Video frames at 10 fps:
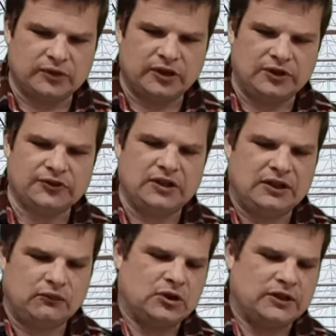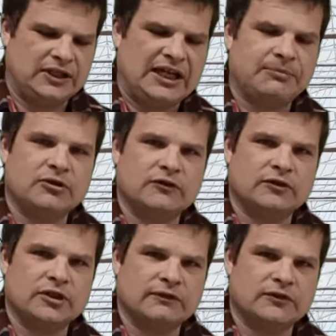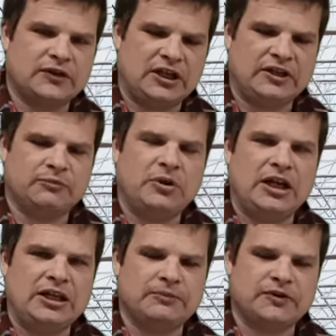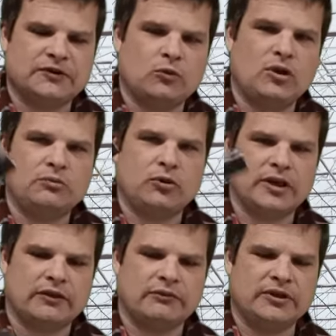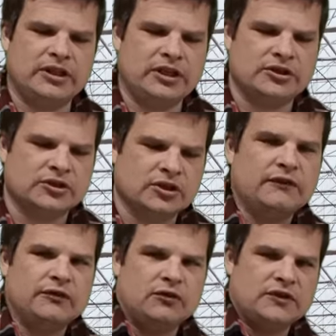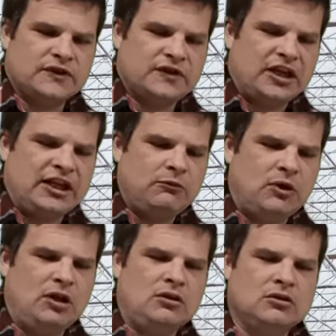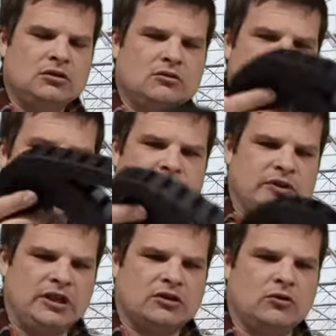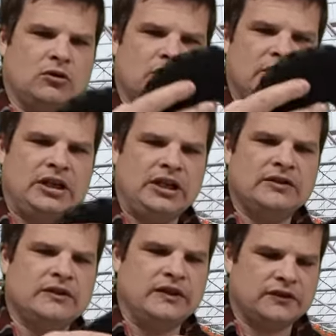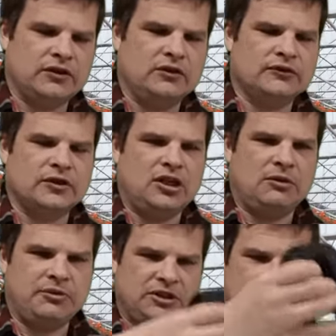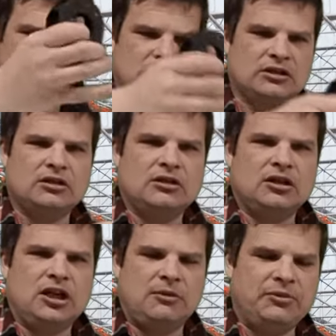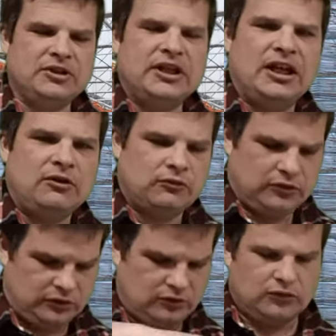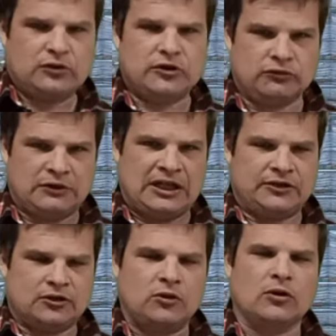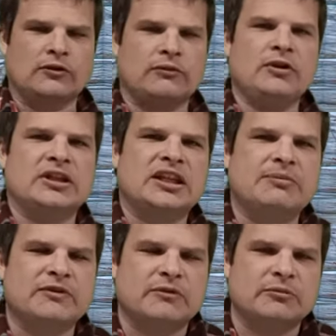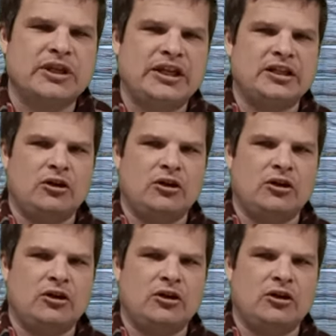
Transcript: We also have adapters for different size pipes. These are 1.3 inch. If you're on the sidewall, we've got cord guide. This goes up and up and down you route your cord through it and it keeps it from getting